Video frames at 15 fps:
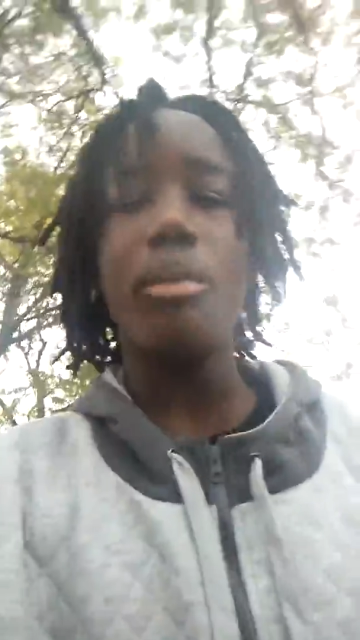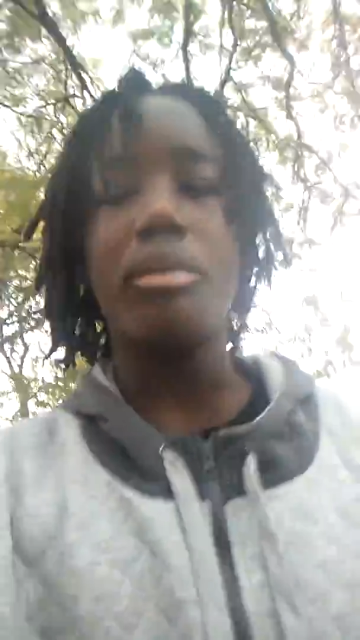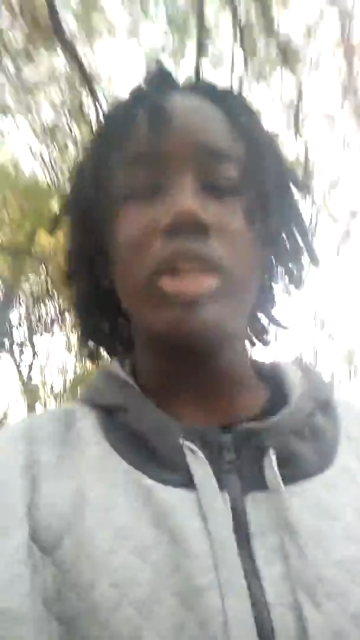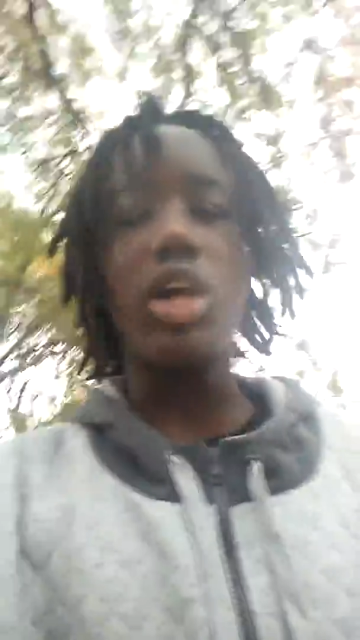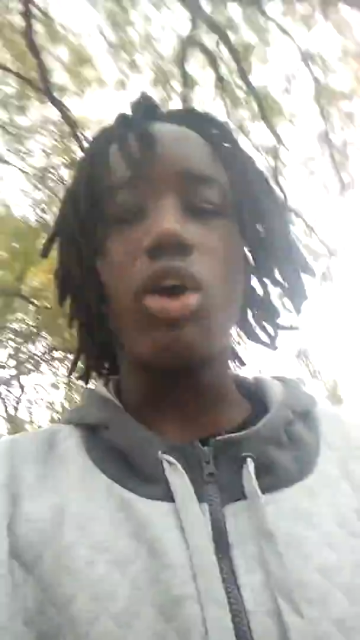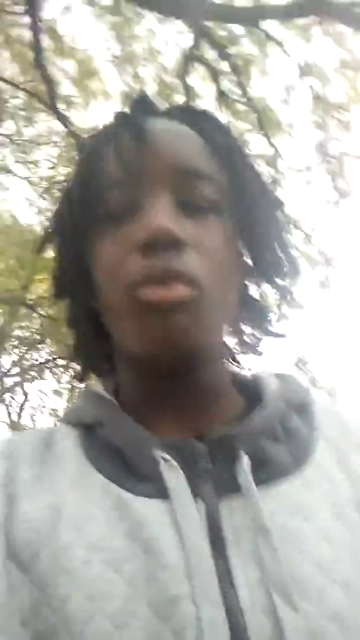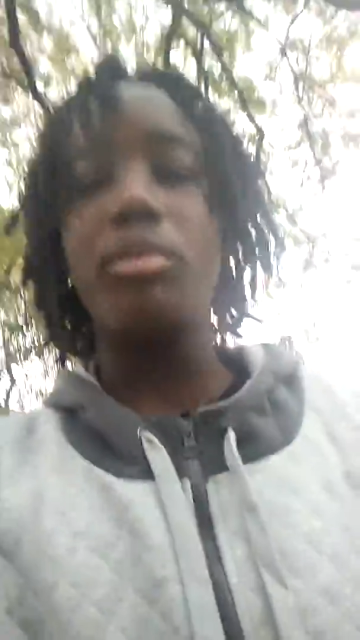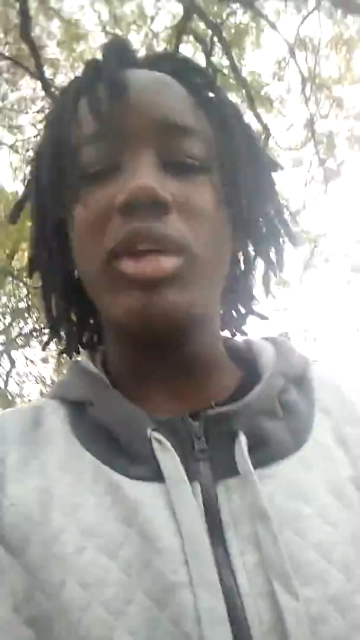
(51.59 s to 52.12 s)
or
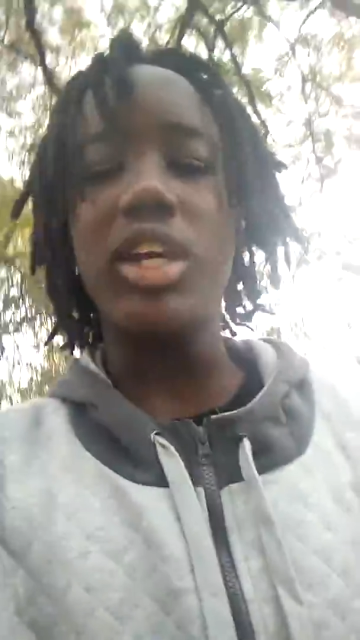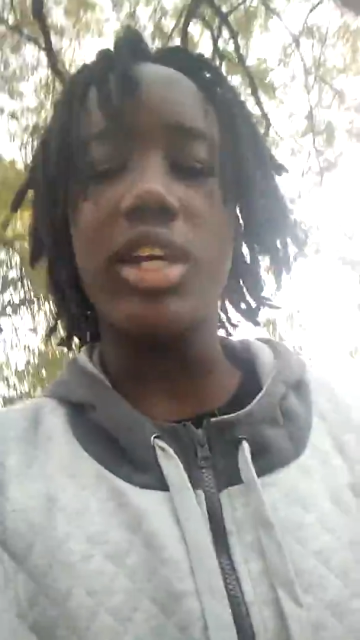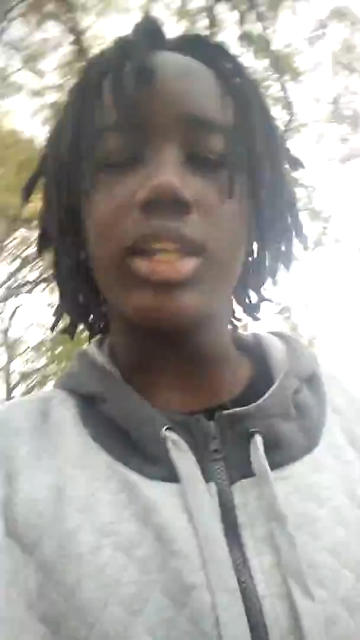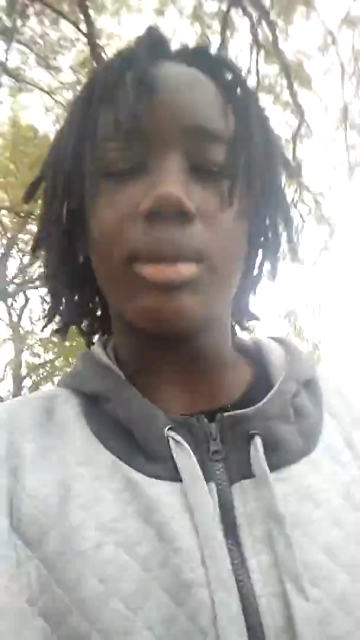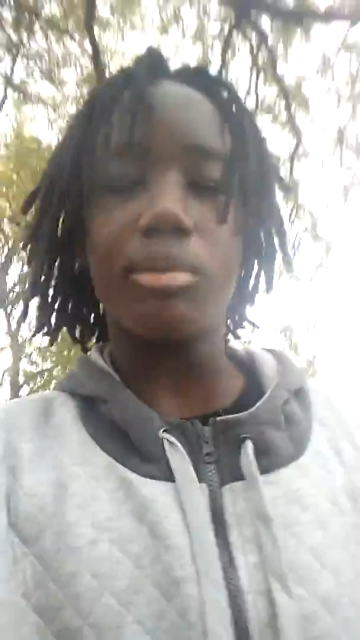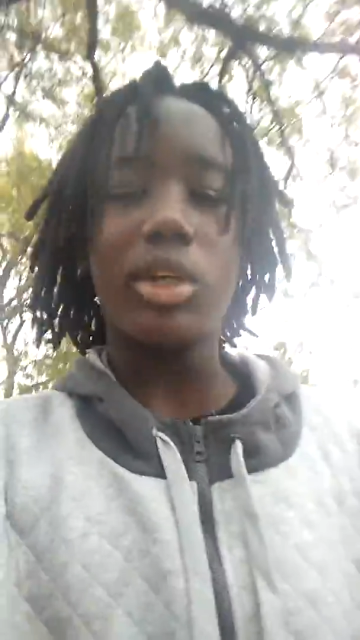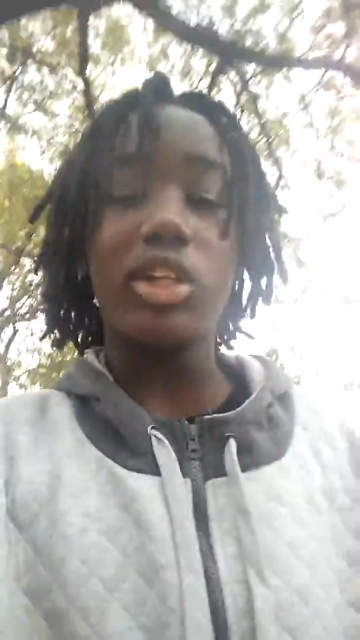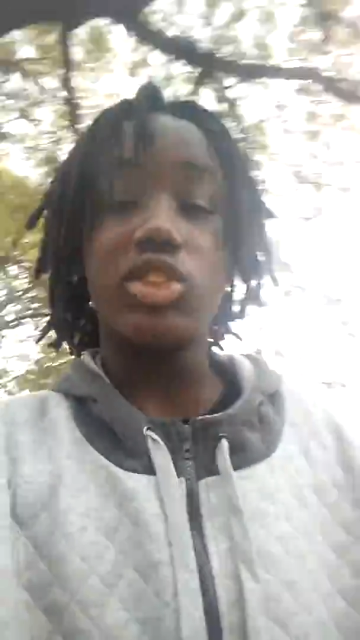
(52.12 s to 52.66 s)
below me,
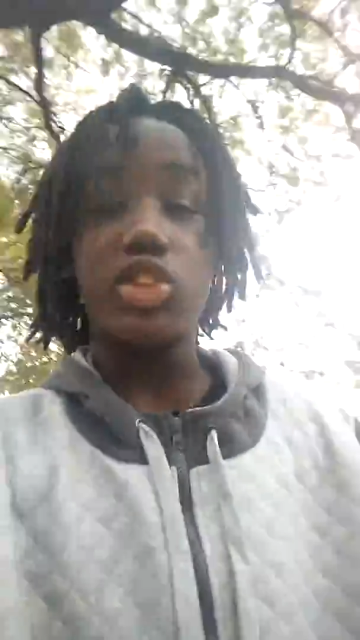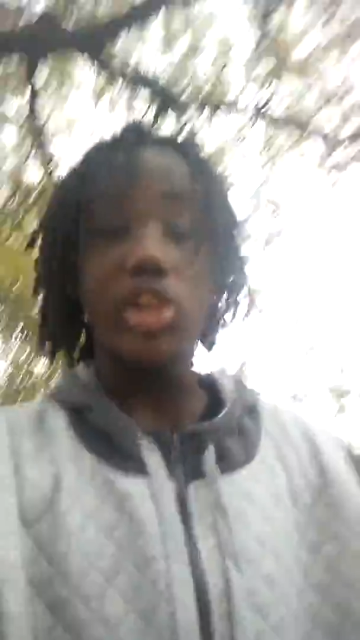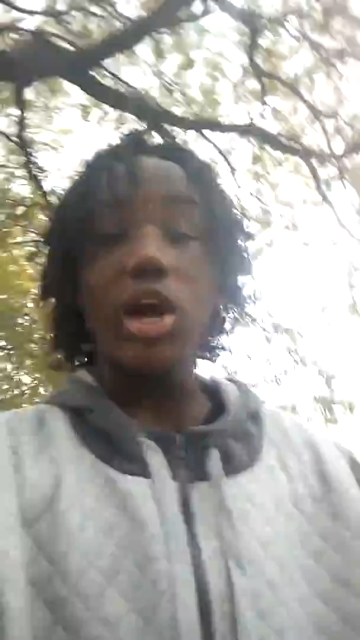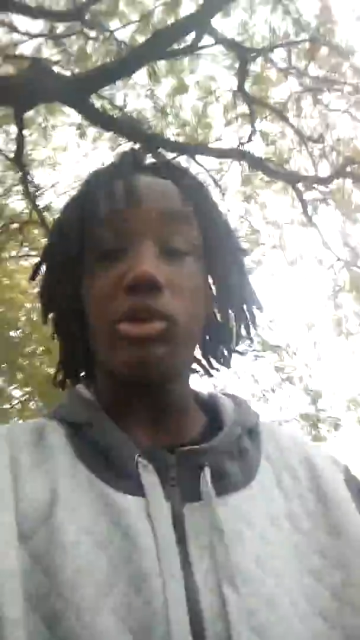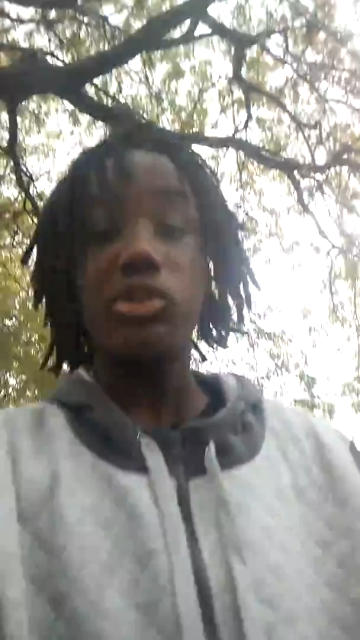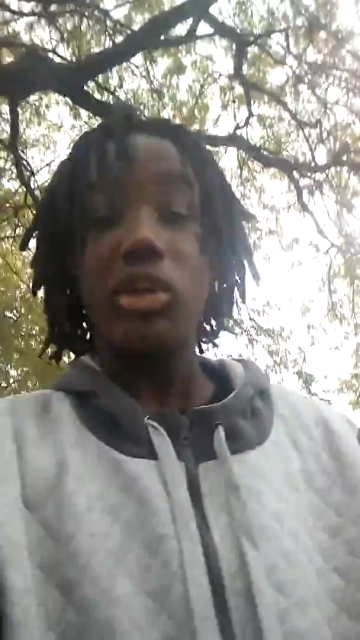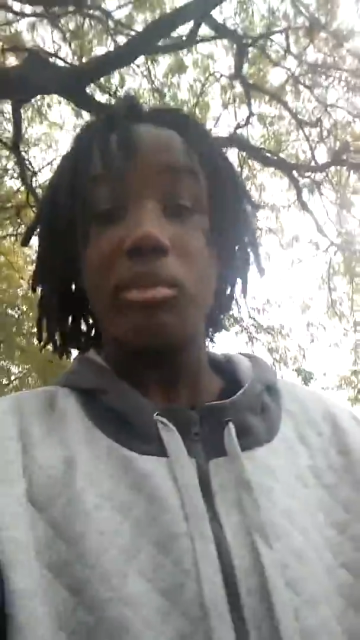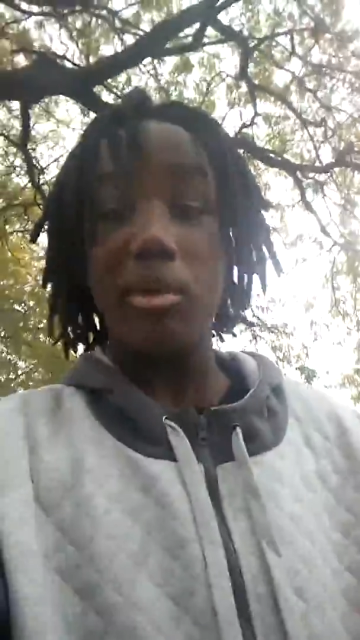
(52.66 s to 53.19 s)
and I'm gonna
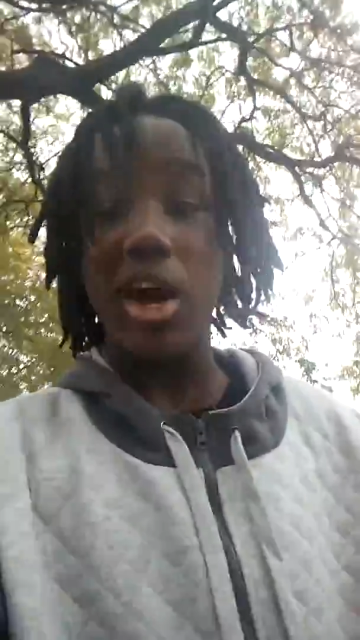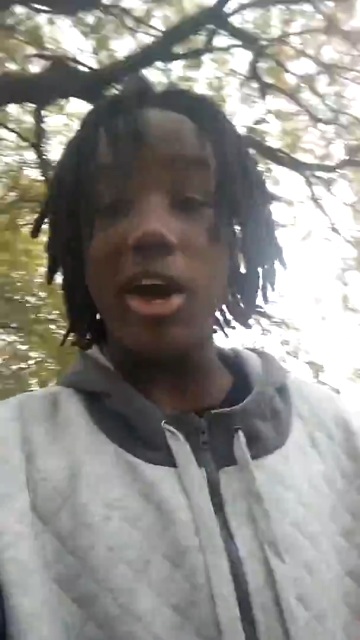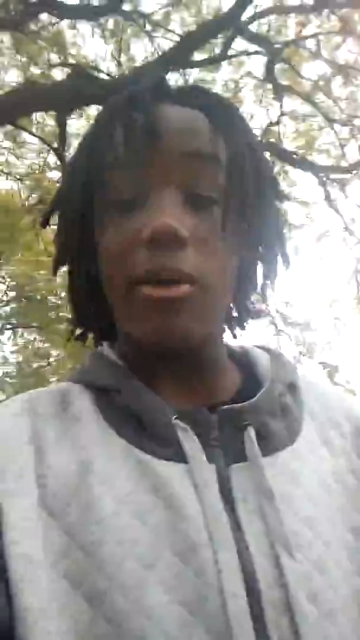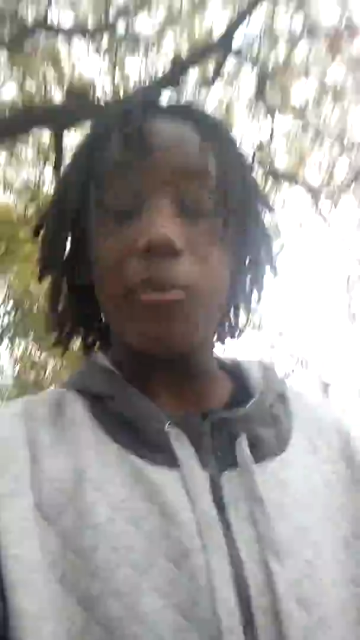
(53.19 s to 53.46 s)
shout them